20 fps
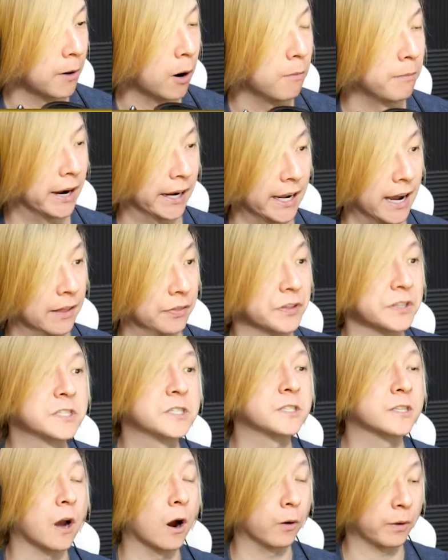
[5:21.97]
Oh, my God.
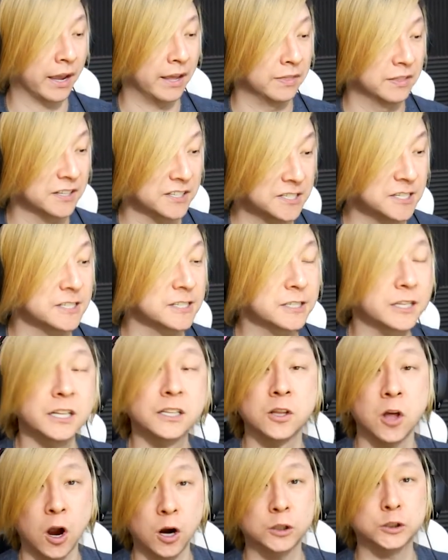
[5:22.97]
This is, okay, this is the
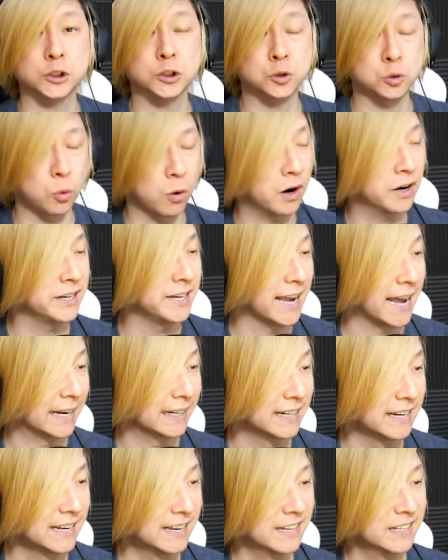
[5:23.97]
largest one yet.
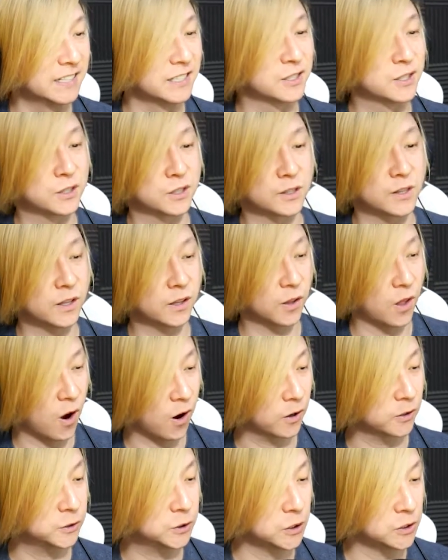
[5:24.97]
This is the
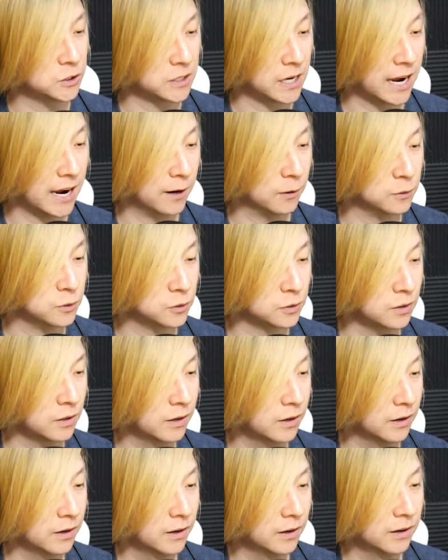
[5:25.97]
largest house
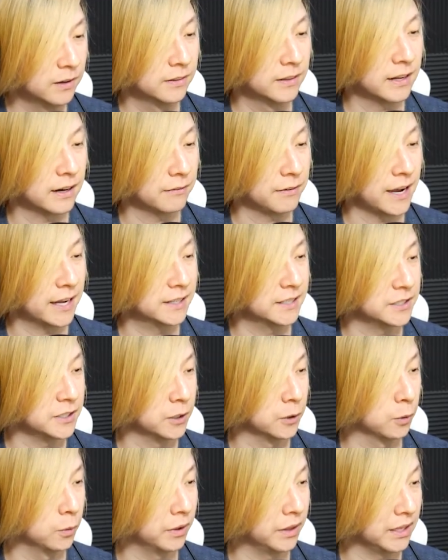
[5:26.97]
that I've had to
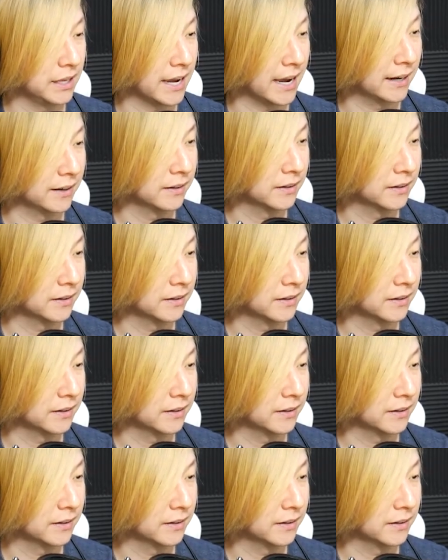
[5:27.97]
deal with yet.